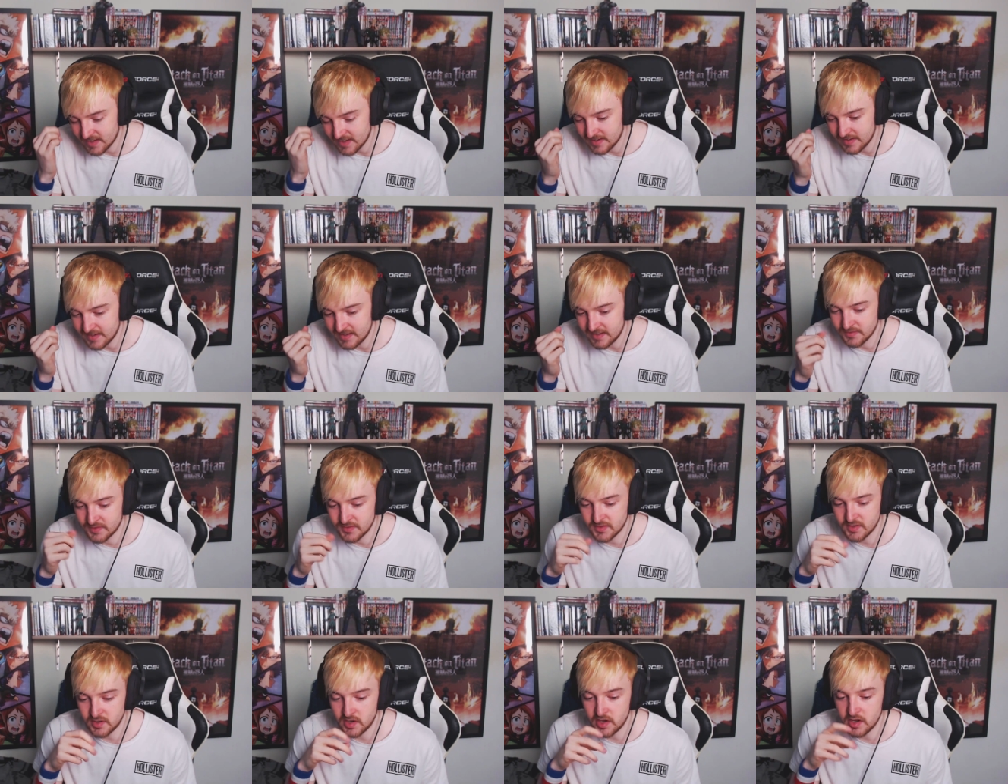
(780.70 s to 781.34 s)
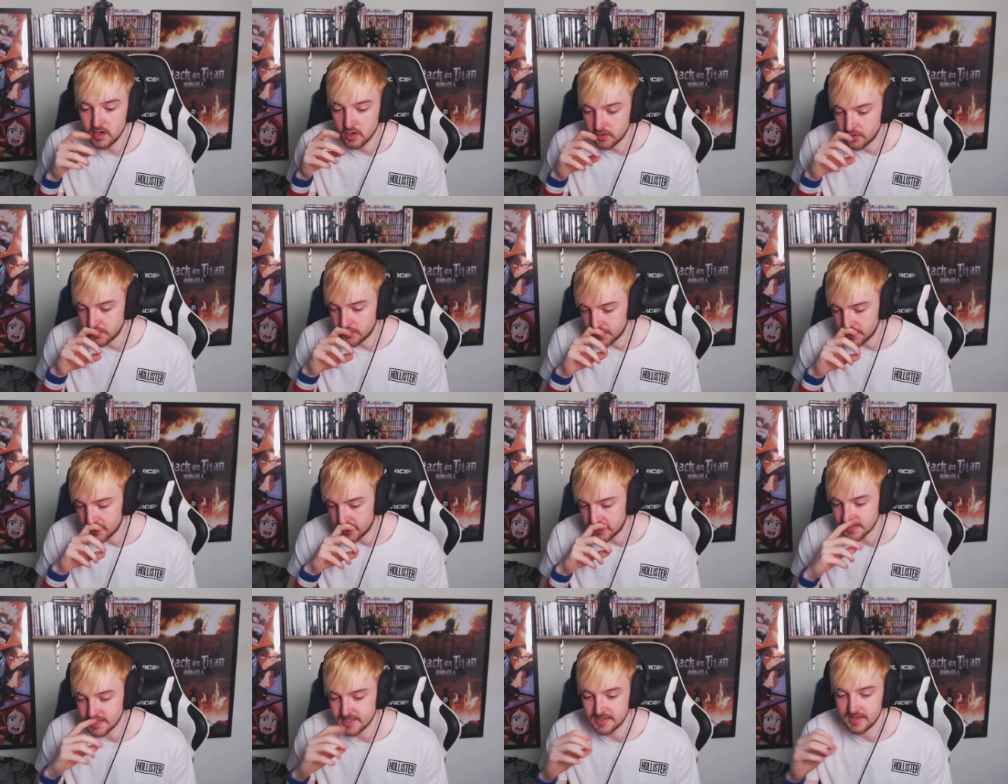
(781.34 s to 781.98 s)
in three hundred,
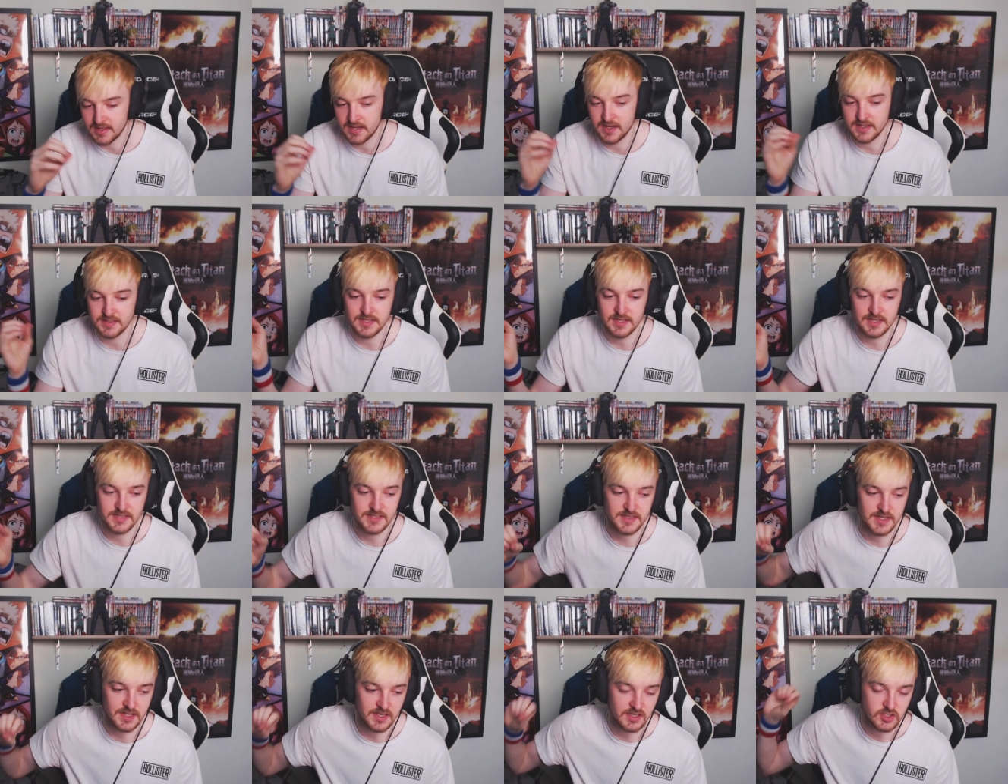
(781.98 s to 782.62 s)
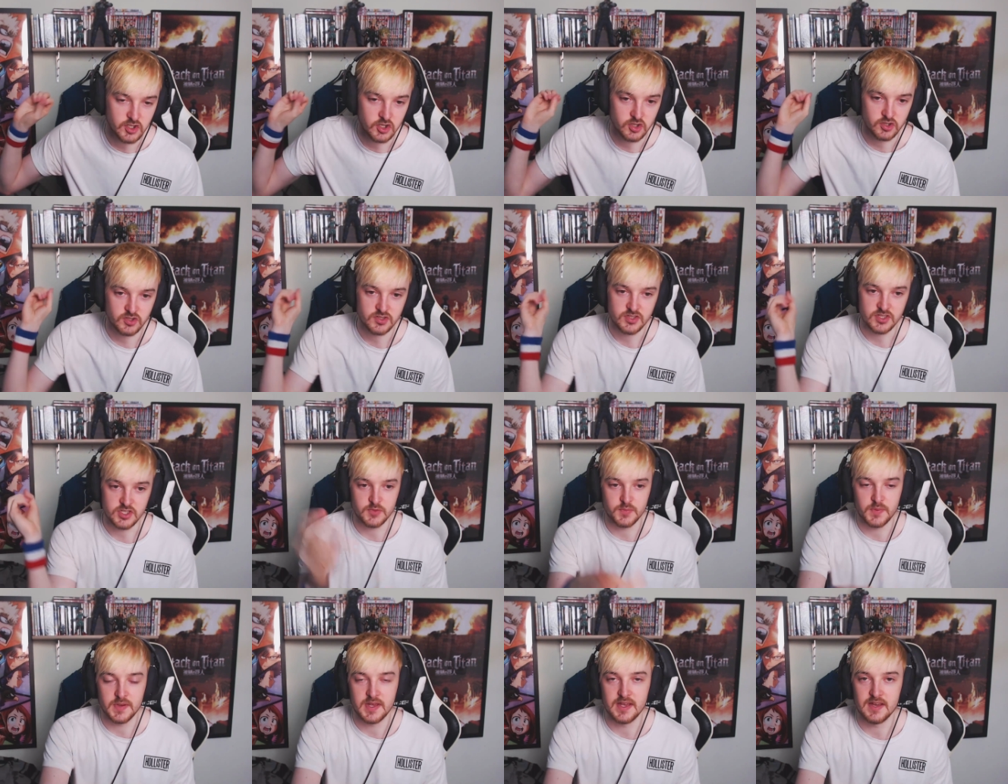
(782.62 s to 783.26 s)
obviously, the idea is like he chucks the
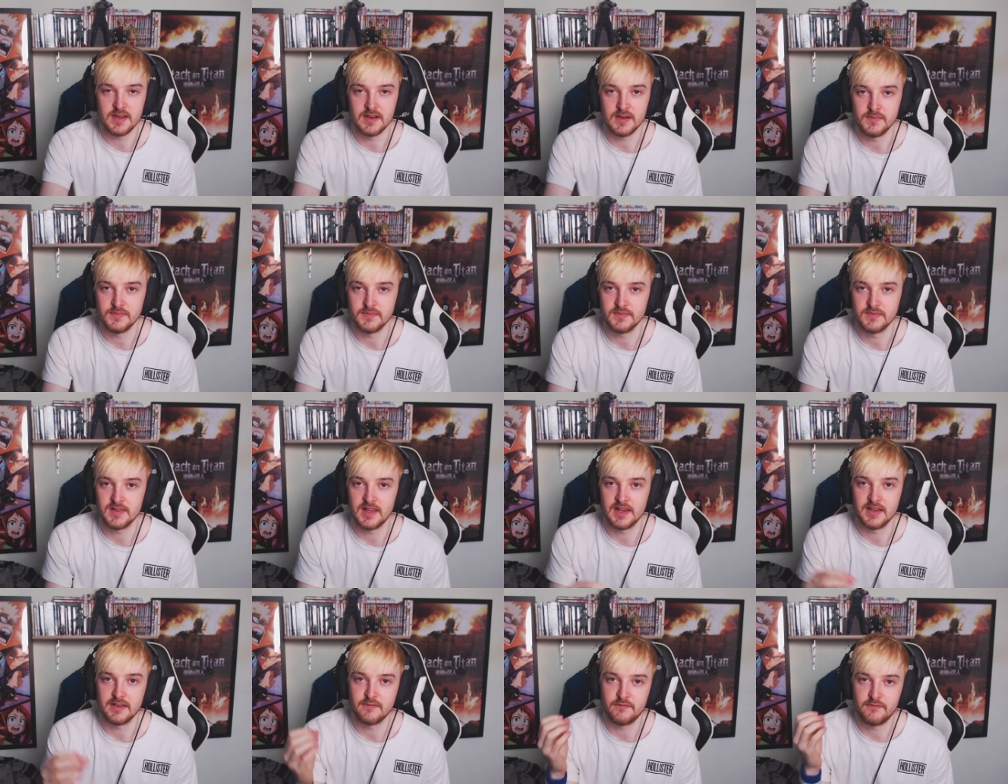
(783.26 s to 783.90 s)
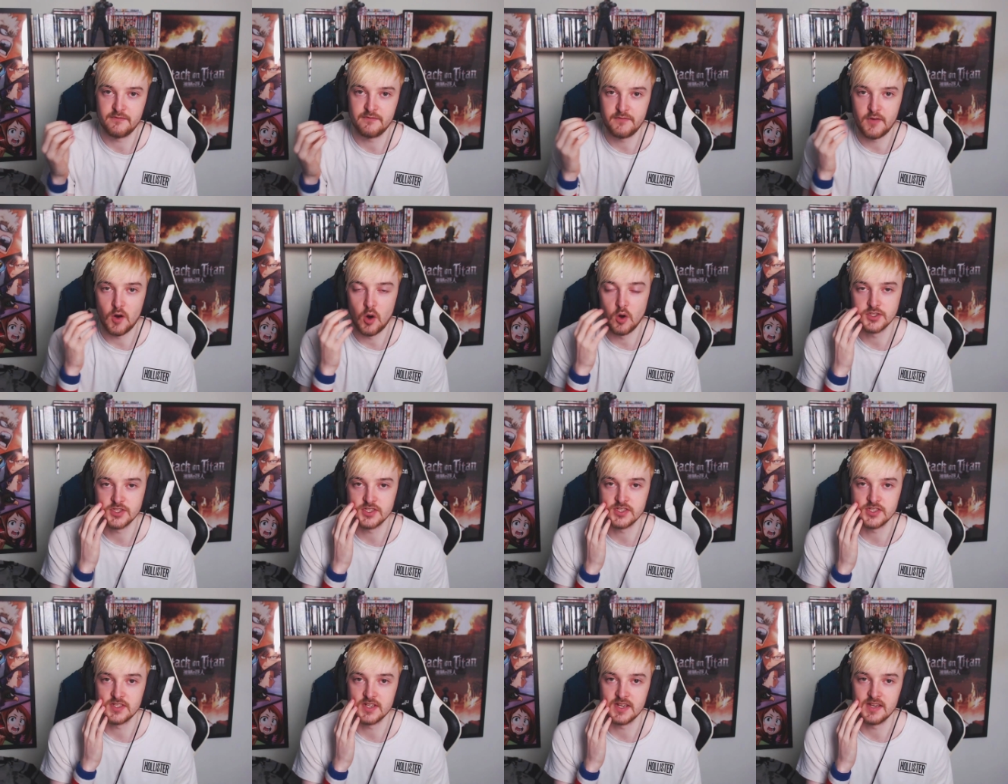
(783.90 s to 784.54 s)
spear and like
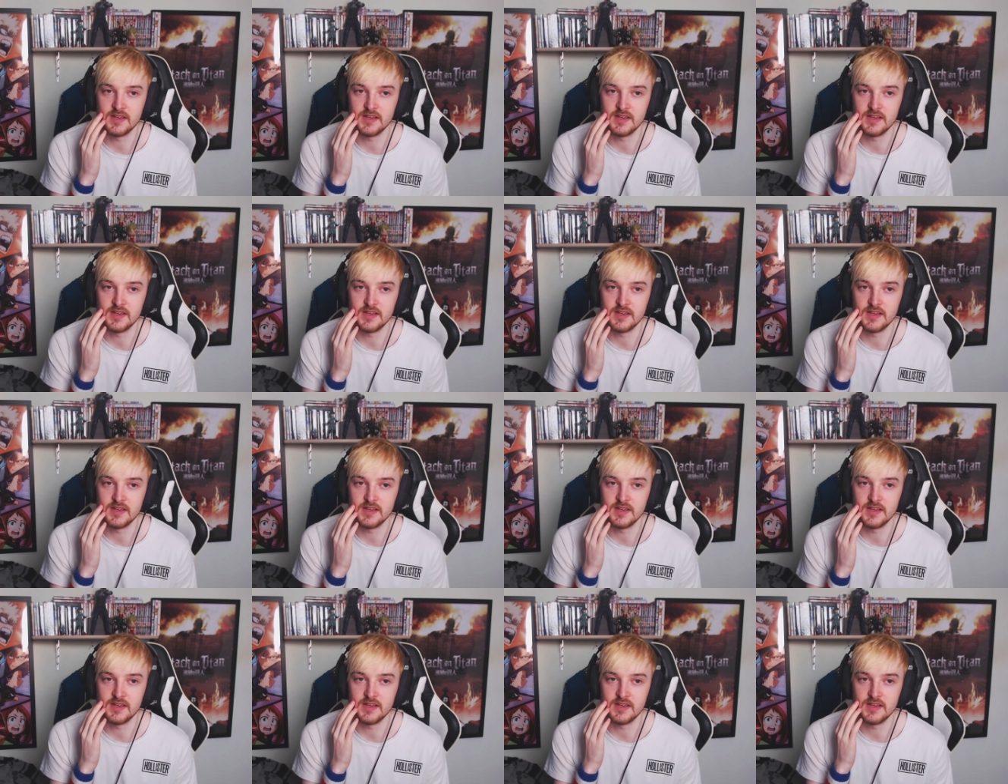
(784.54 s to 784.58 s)
forces it.